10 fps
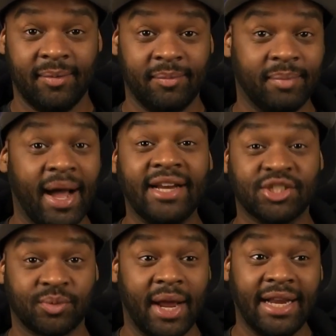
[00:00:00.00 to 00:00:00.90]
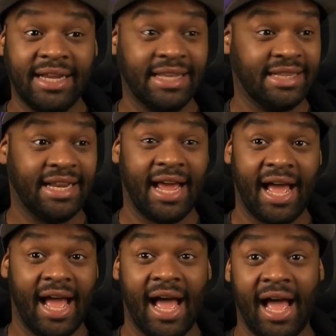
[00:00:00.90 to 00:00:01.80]
minus rating and then
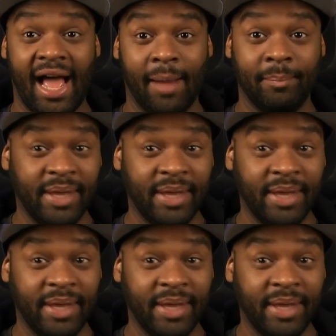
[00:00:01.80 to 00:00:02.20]
a